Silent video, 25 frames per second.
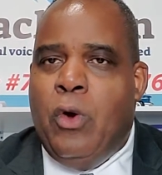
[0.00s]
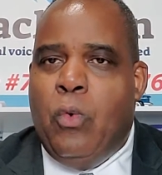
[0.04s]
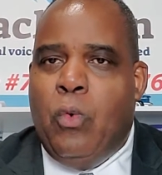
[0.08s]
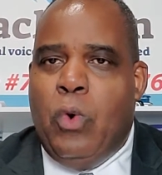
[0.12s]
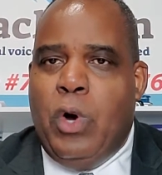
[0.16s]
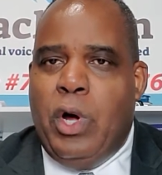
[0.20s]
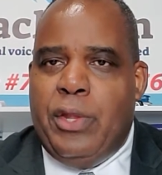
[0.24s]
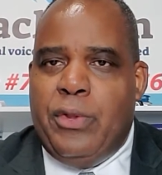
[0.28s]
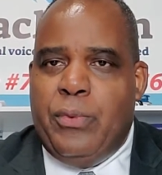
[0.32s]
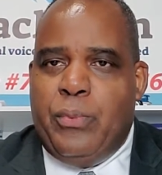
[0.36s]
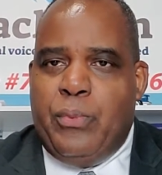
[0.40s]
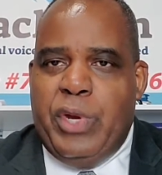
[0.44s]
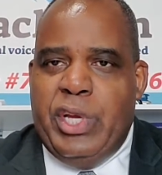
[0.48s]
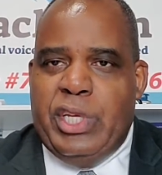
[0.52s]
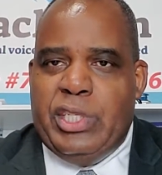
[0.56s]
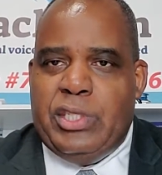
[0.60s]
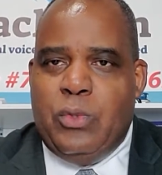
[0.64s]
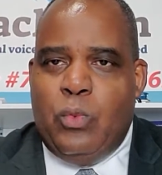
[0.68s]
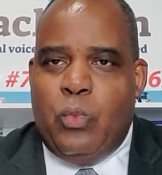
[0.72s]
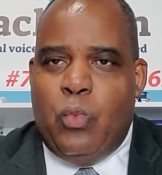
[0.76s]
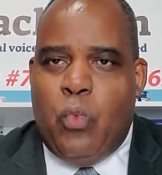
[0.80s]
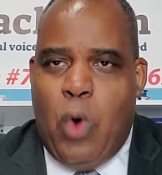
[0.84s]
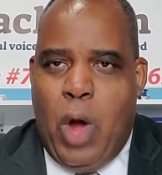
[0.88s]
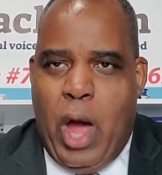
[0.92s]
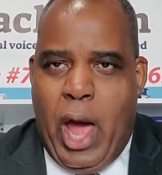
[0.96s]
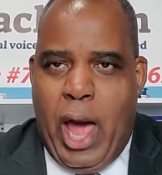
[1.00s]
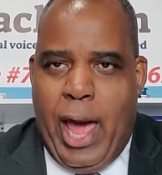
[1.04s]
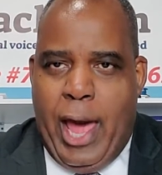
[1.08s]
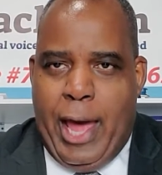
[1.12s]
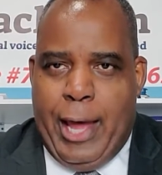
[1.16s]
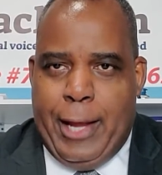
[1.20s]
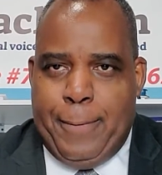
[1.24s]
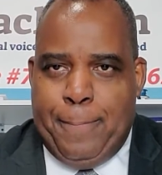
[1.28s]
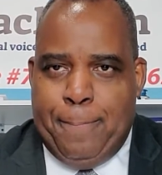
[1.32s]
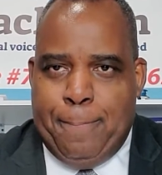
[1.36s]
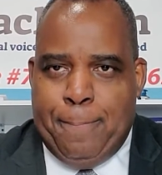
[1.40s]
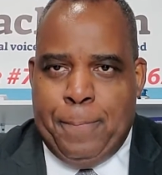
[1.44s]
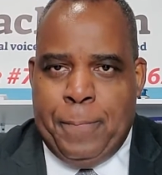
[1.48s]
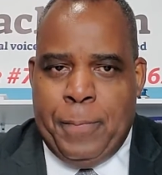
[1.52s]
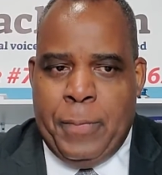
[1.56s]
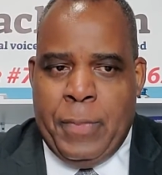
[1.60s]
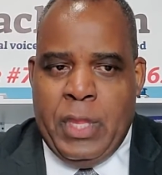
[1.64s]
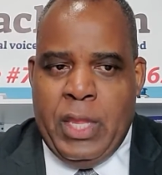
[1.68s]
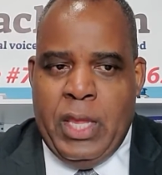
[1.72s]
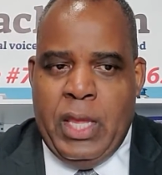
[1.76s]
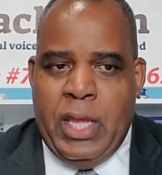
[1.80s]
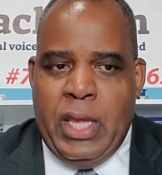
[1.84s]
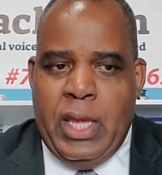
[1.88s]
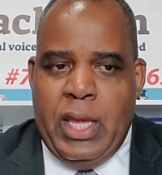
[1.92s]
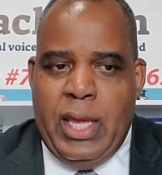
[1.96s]
Well, the reason why
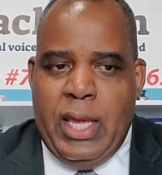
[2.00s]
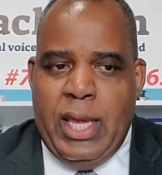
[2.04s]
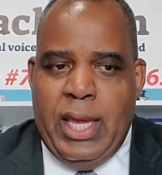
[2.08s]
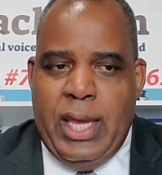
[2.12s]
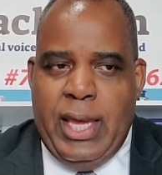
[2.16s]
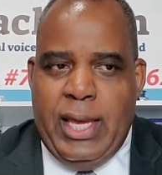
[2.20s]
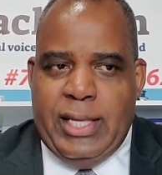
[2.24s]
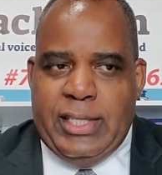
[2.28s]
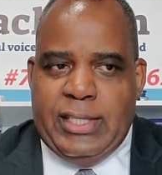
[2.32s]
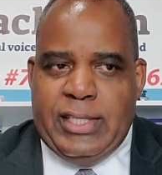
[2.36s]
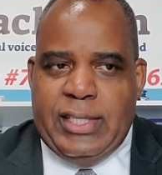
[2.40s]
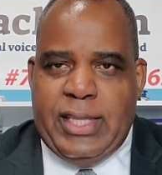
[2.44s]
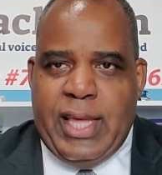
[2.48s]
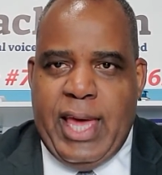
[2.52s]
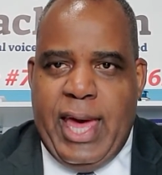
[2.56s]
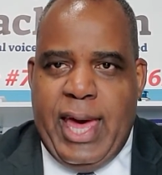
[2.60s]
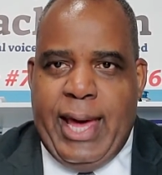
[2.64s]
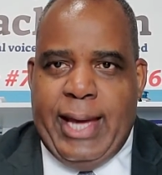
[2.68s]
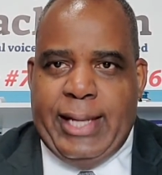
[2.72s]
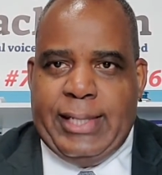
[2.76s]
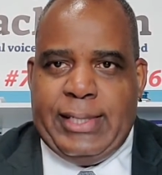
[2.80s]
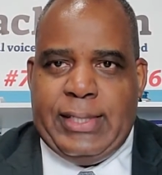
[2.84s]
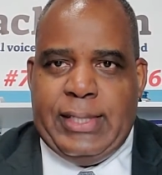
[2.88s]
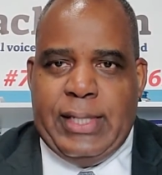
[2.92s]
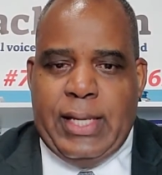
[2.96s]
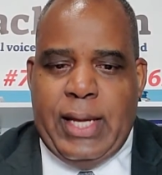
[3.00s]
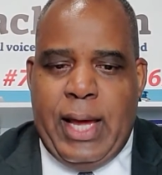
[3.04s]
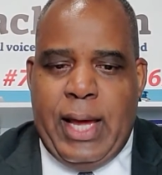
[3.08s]
is that